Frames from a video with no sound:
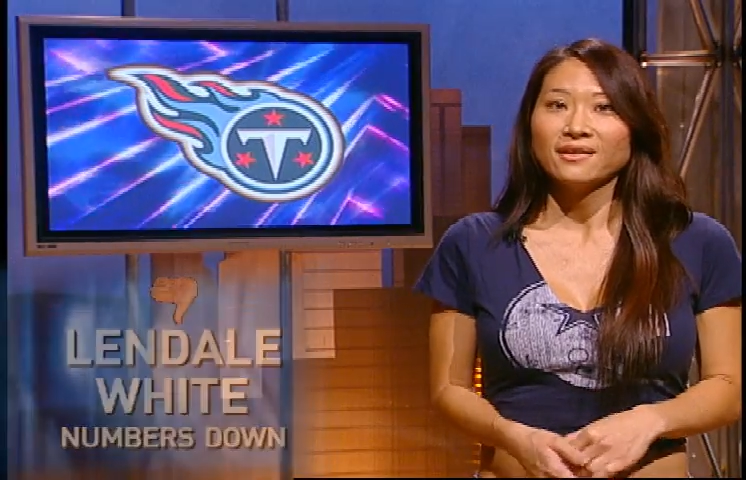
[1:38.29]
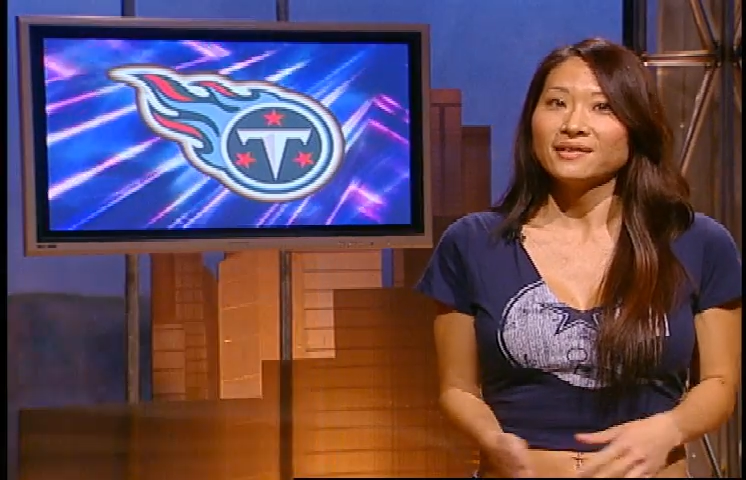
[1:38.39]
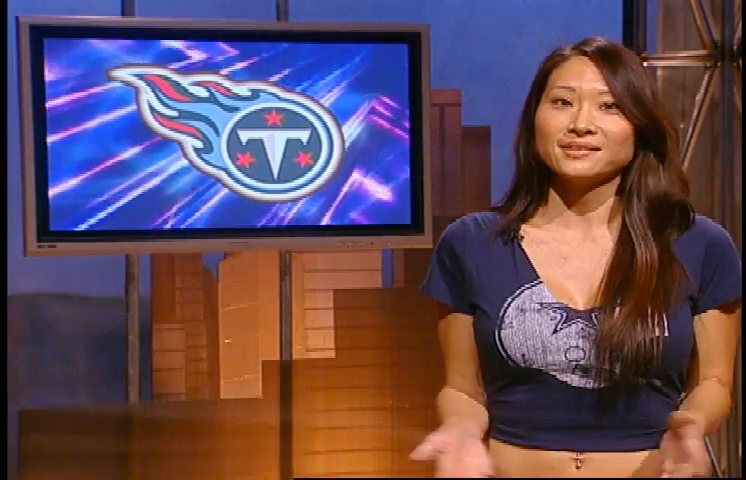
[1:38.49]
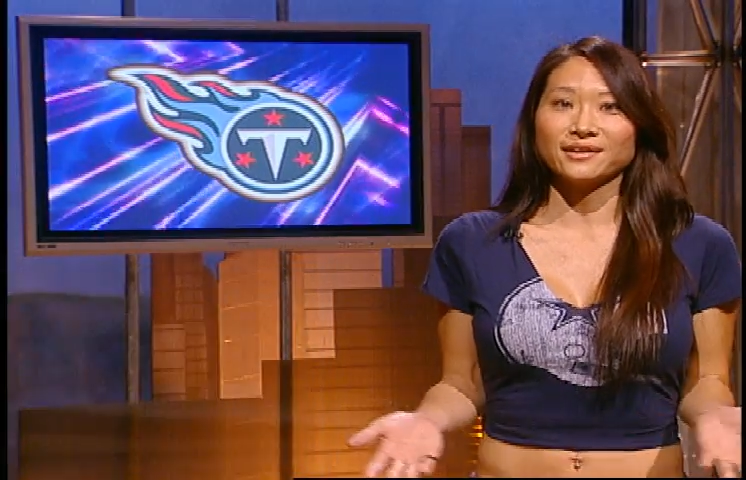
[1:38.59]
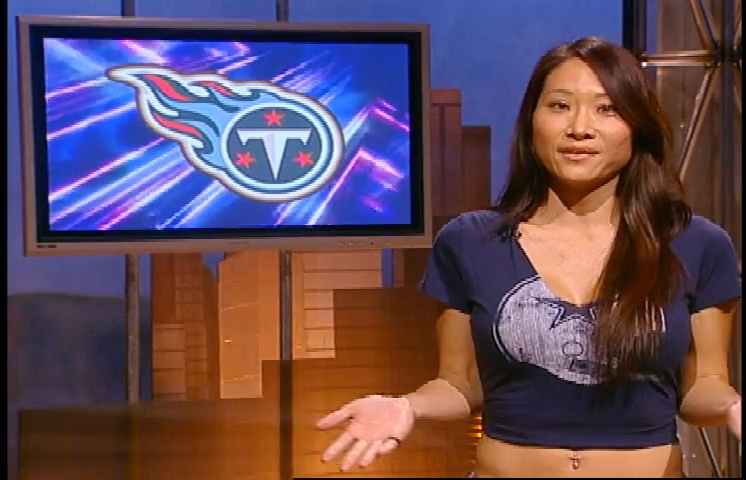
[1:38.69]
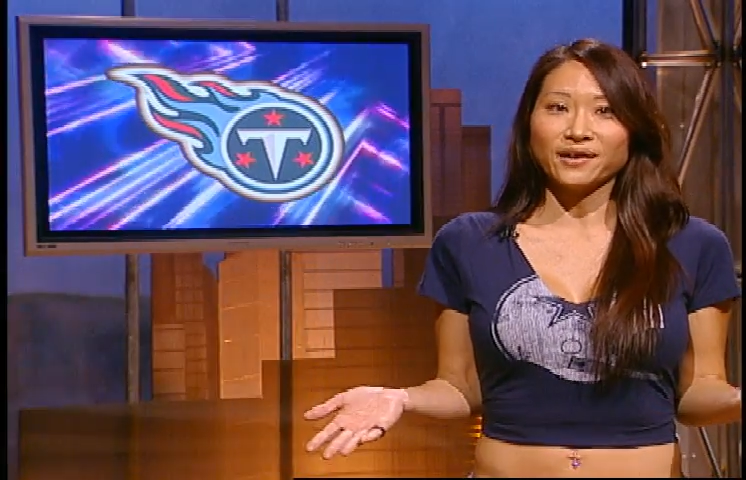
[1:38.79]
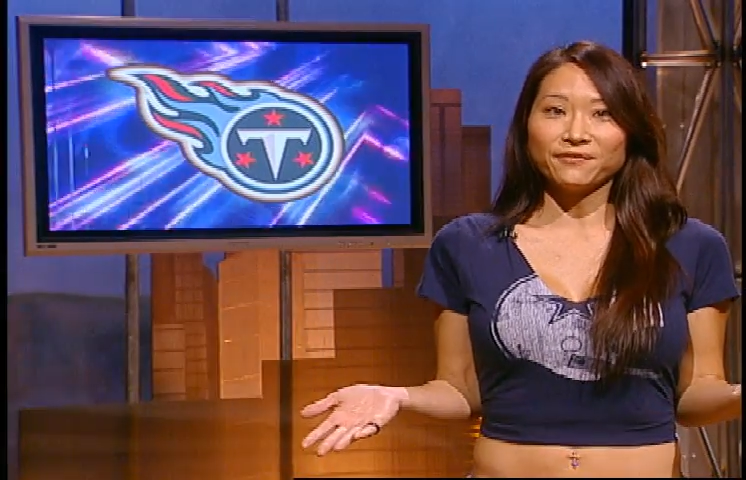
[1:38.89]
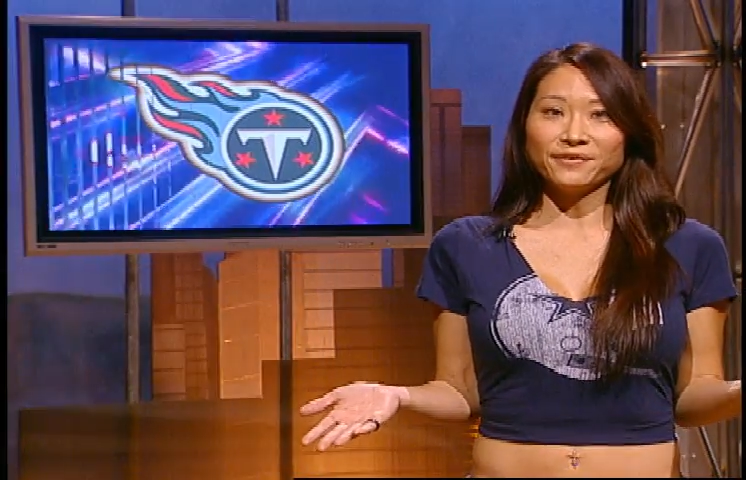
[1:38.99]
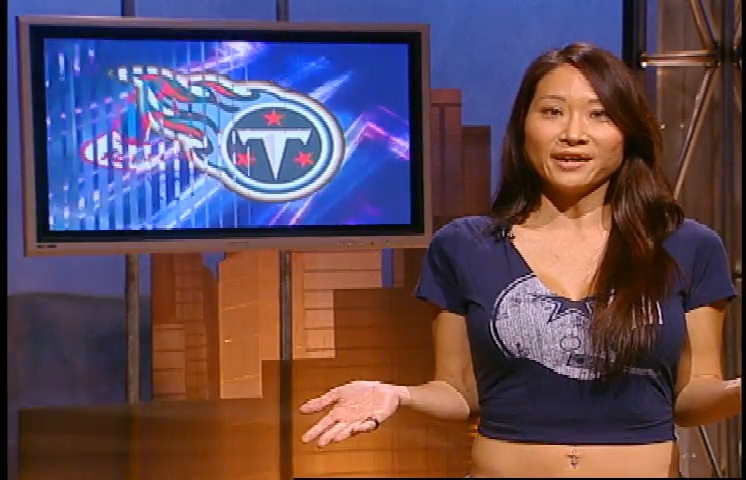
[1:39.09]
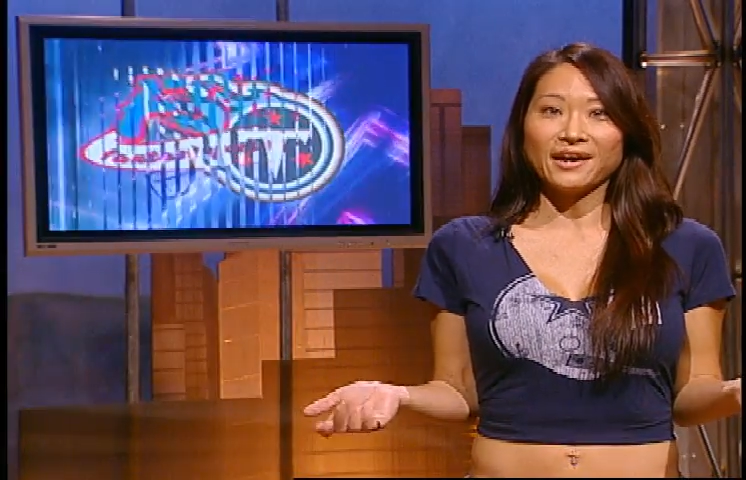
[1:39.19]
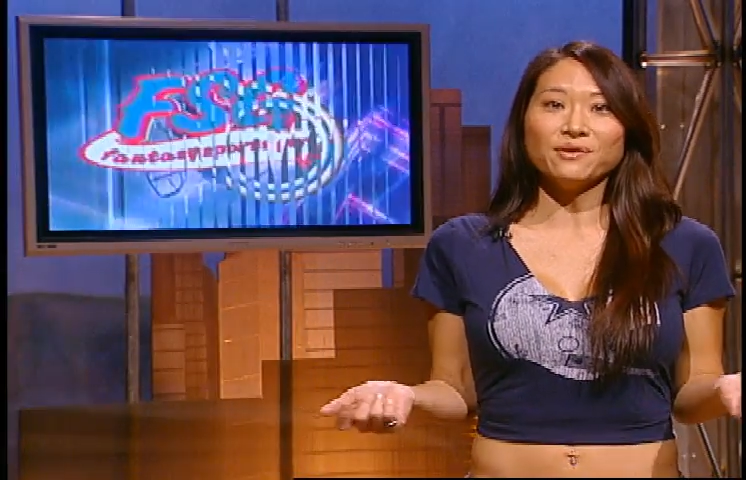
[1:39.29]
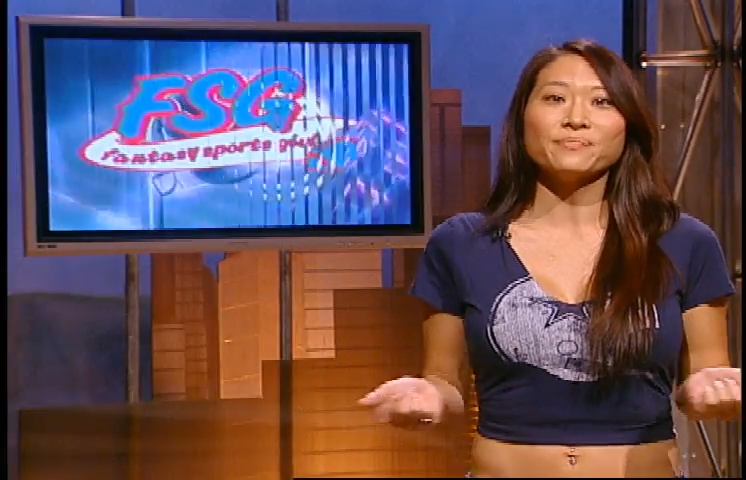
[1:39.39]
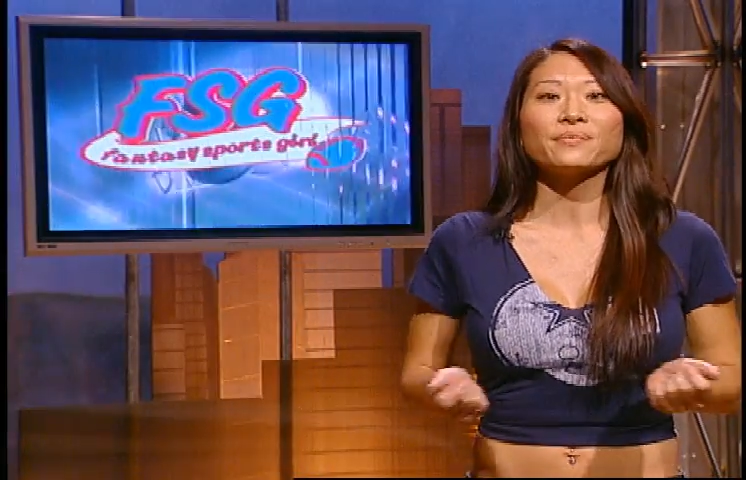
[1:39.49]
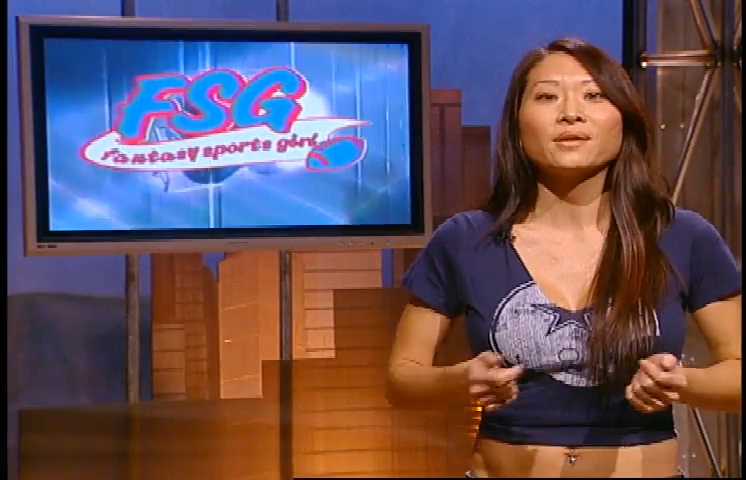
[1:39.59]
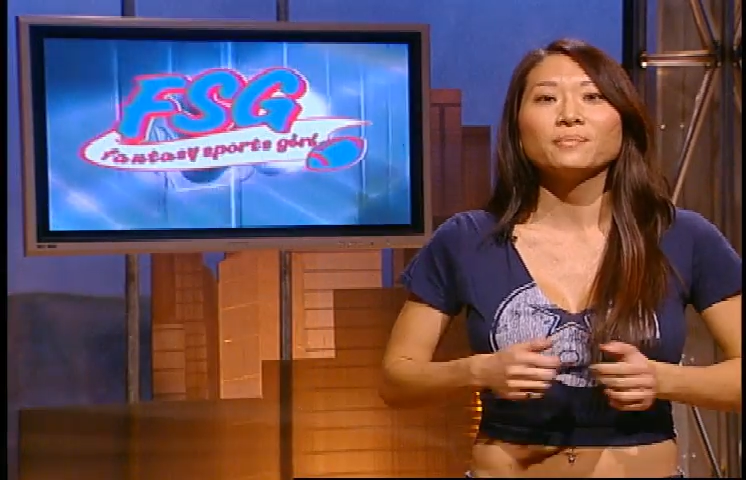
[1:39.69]
That's all I've got for now,
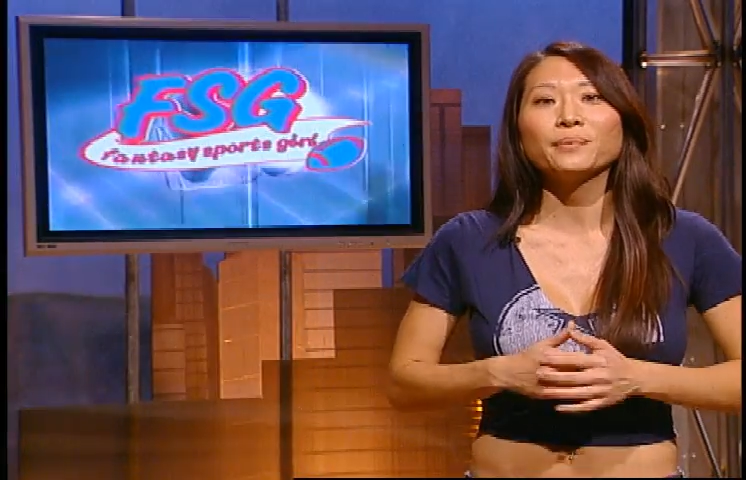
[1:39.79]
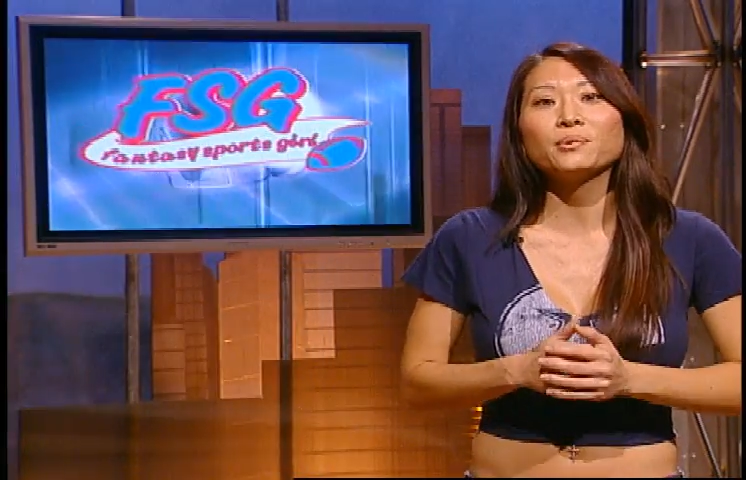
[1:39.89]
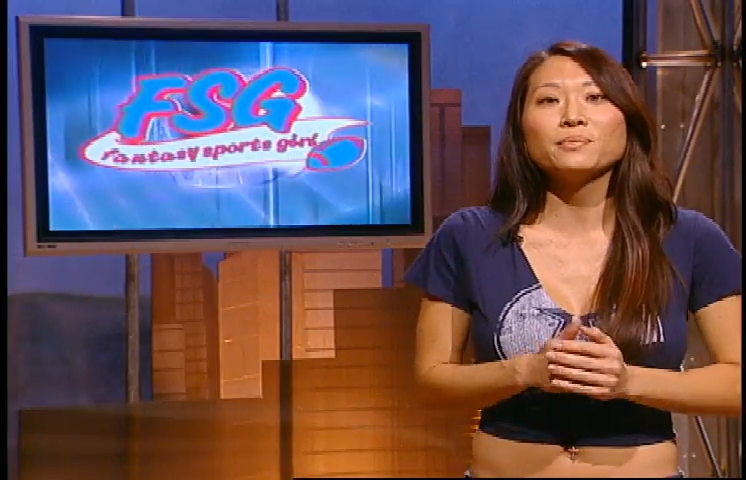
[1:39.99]
but